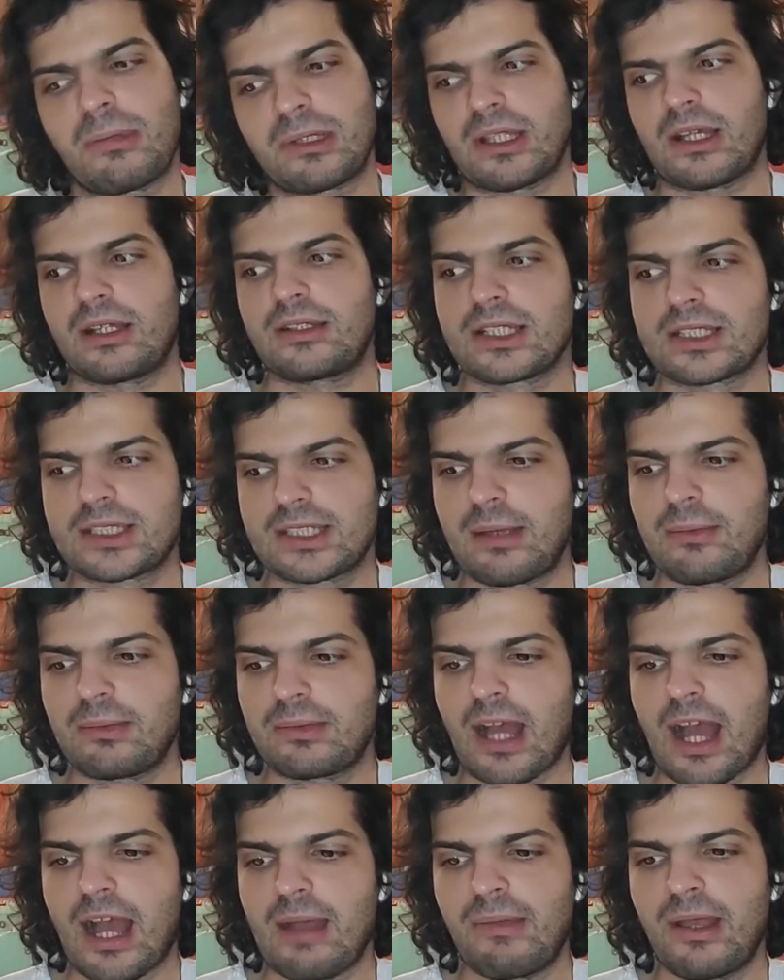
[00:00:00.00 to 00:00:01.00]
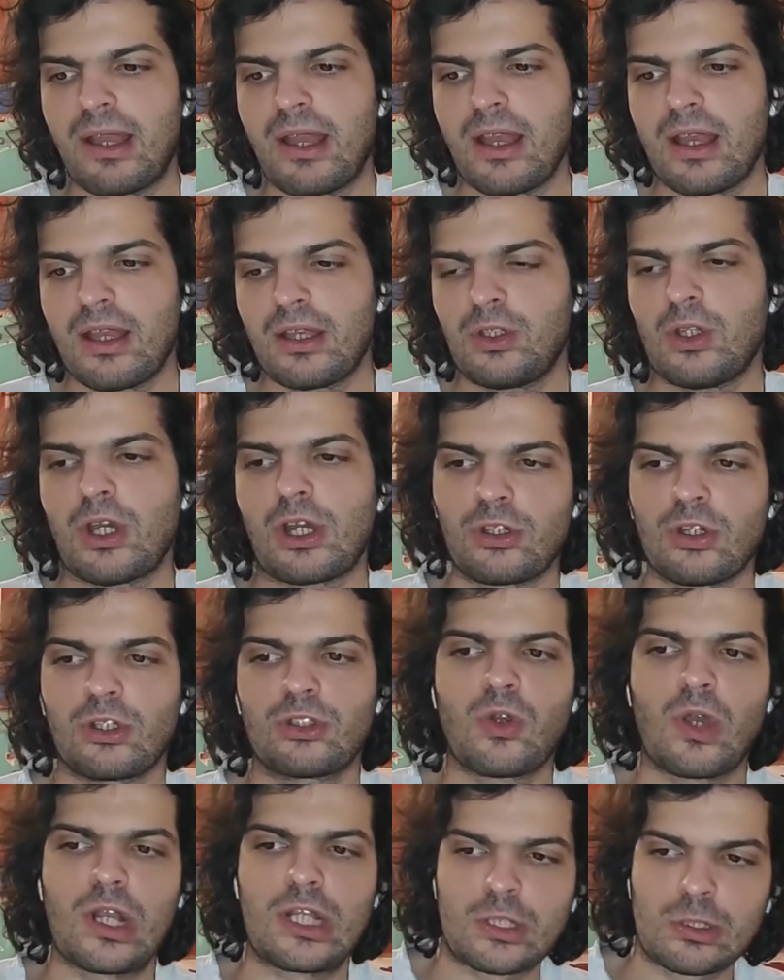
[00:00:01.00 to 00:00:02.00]
at the same time, you are not
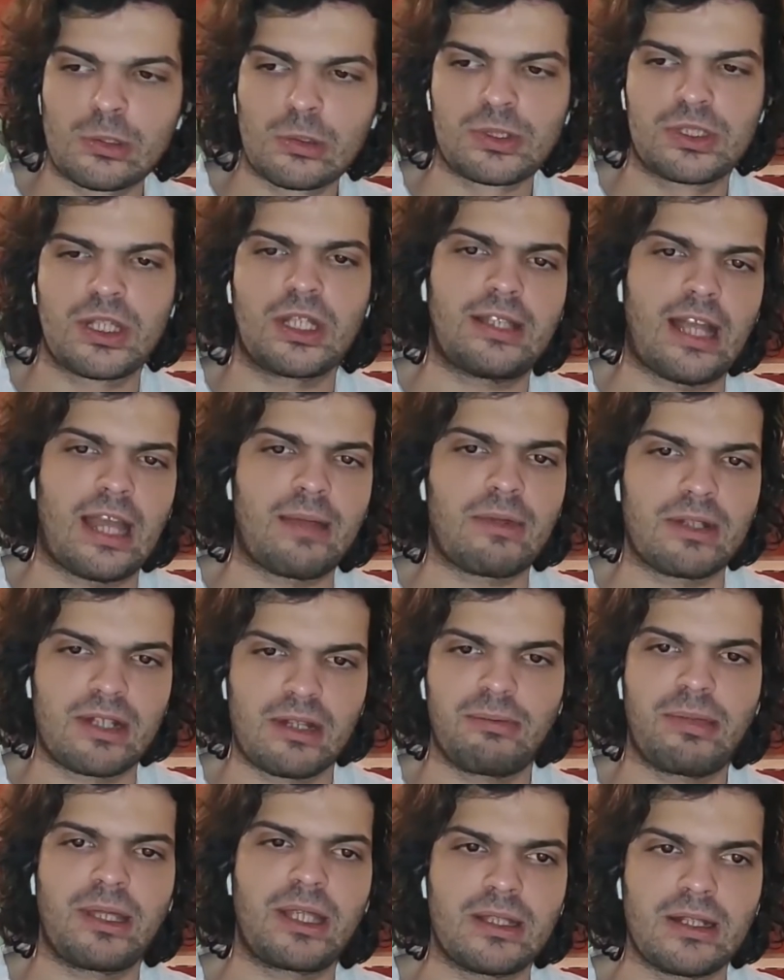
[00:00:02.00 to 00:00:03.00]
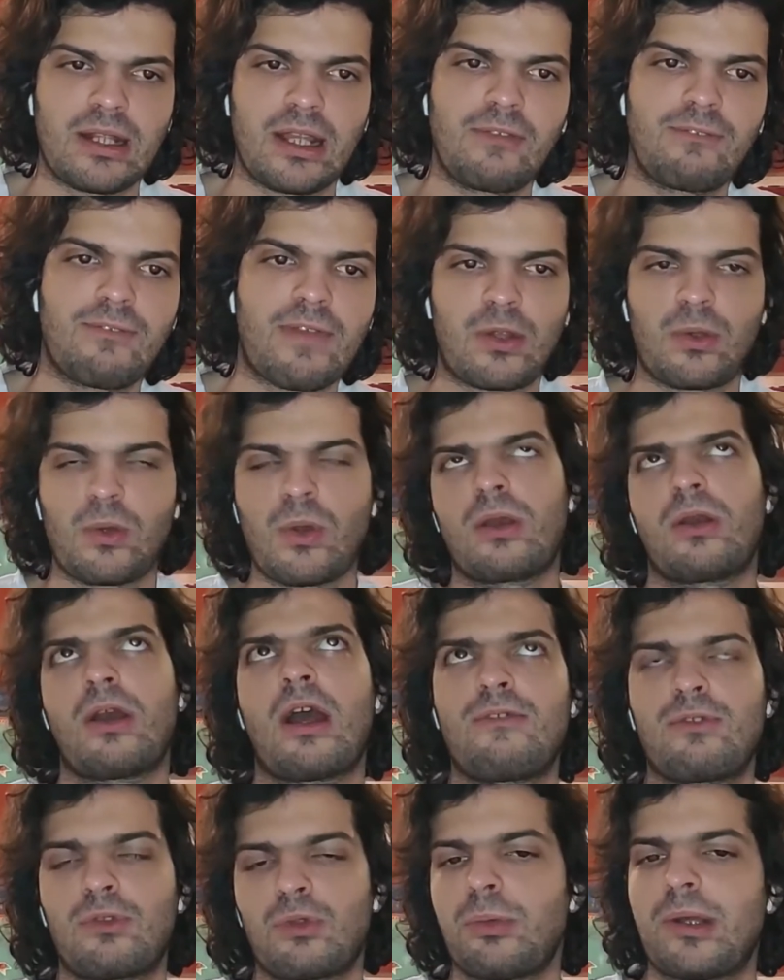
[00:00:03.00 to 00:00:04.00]
going to lose that time at the beginning, where you
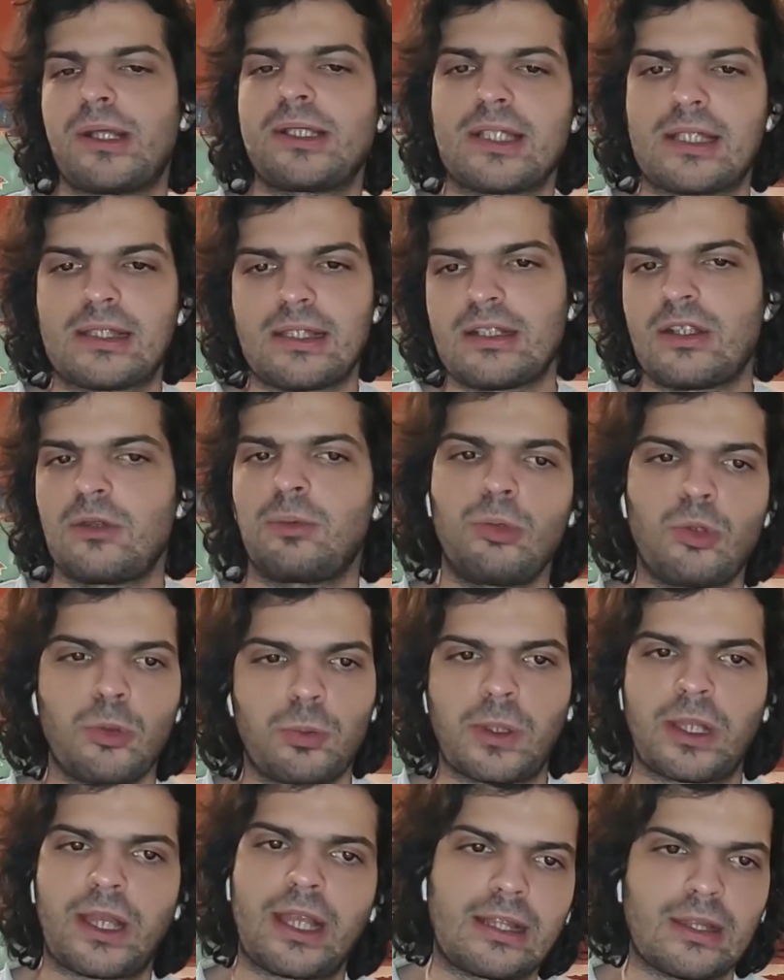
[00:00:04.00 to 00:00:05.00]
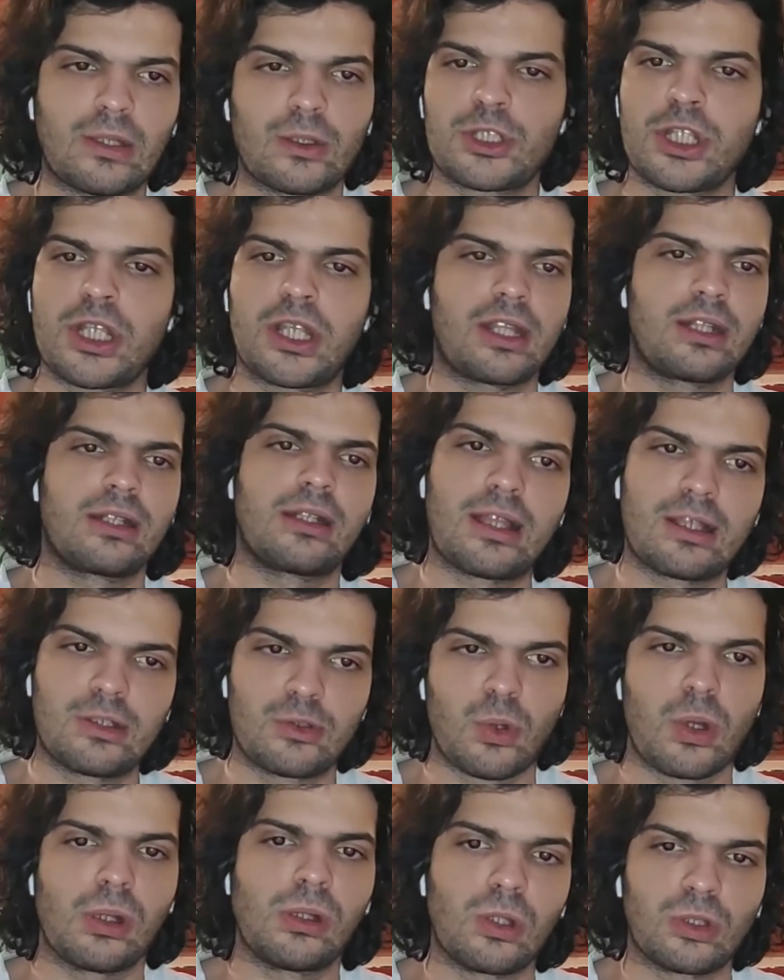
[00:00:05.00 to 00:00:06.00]
have to basically duplicate logic and like
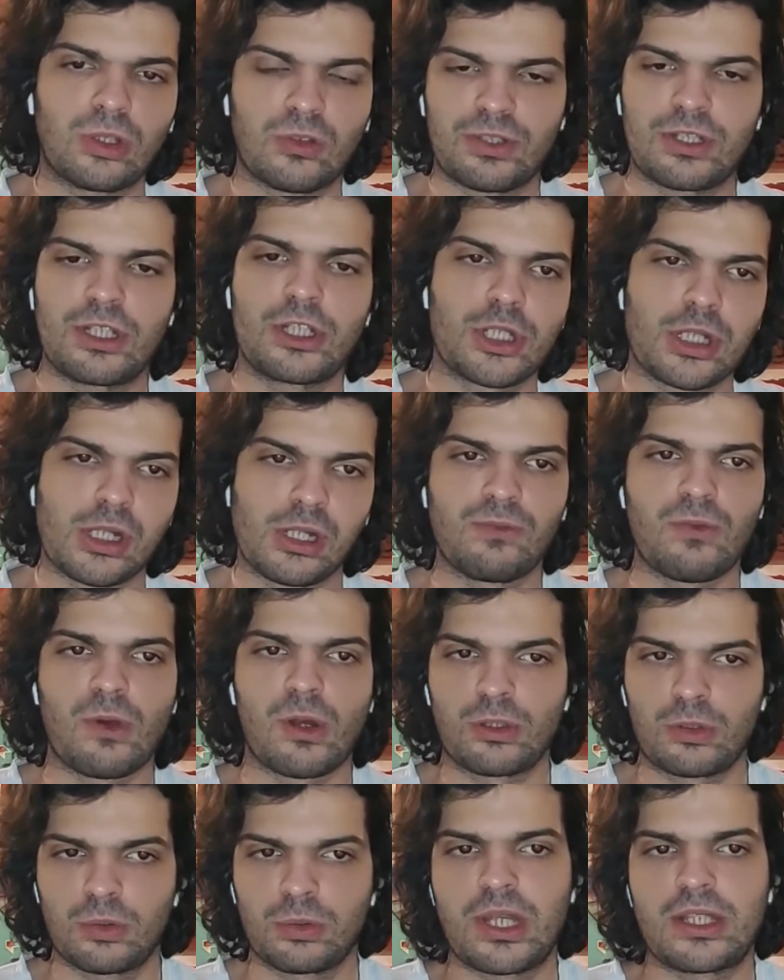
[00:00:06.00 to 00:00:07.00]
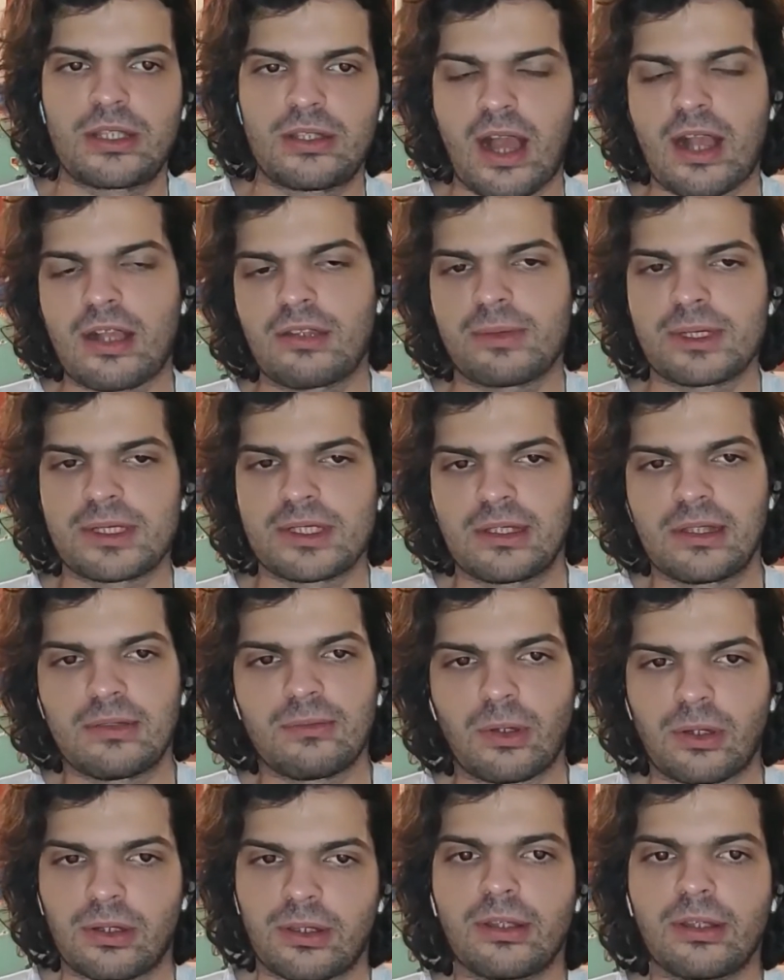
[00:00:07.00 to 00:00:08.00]
do a lot of additional work to get React basically
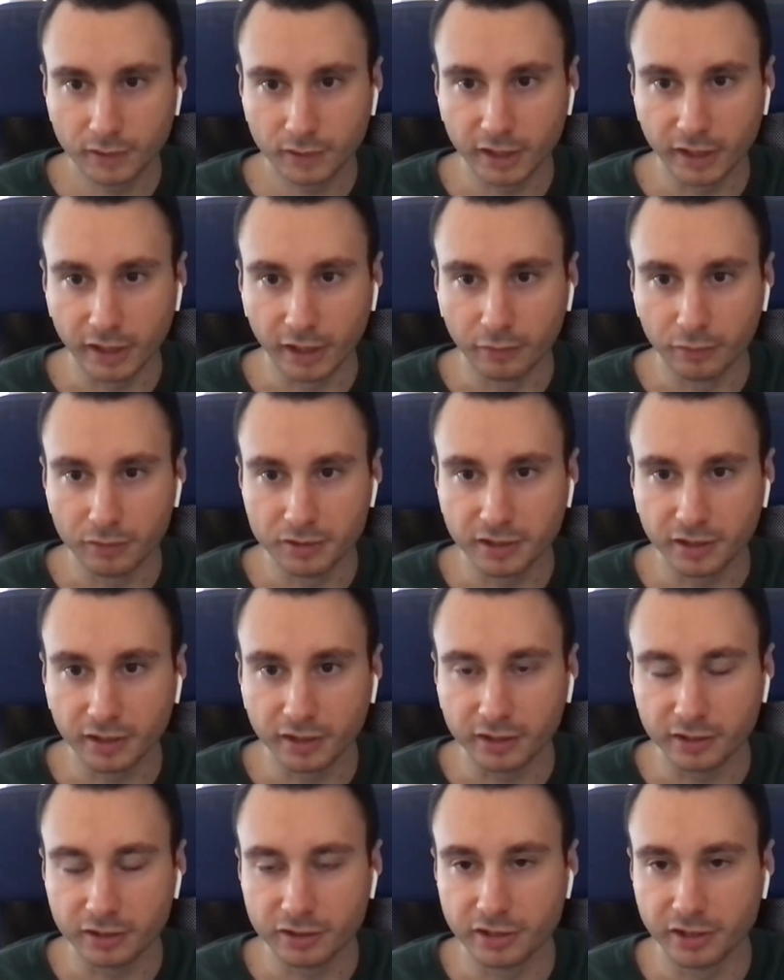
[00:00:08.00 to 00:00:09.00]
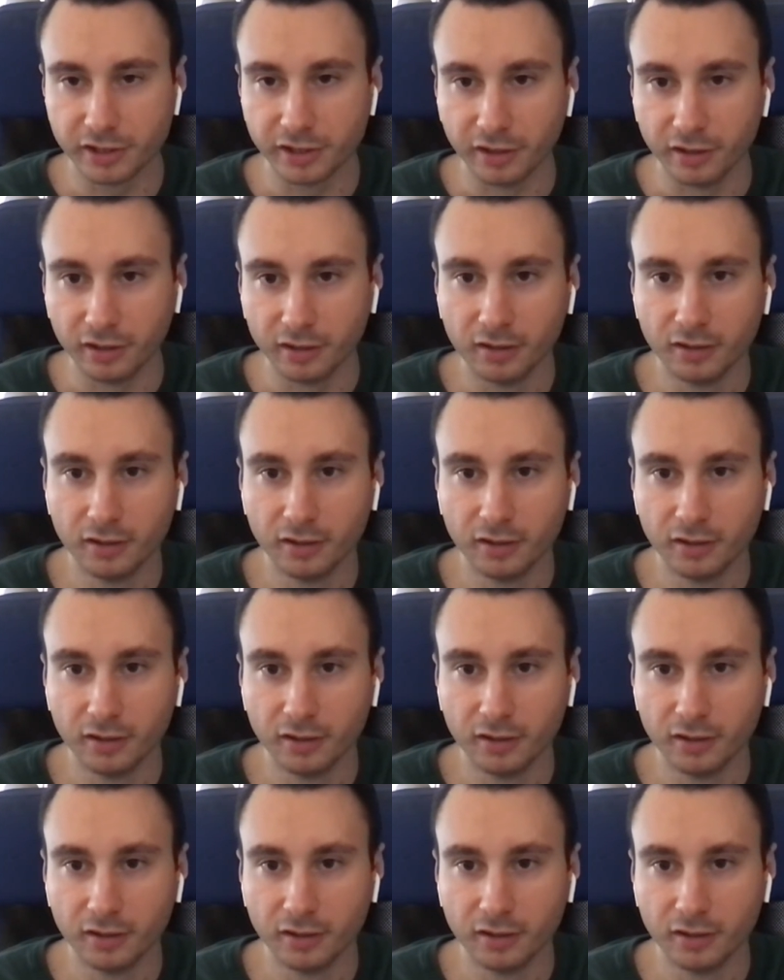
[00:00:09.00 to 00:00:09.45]
working. I would say like in general,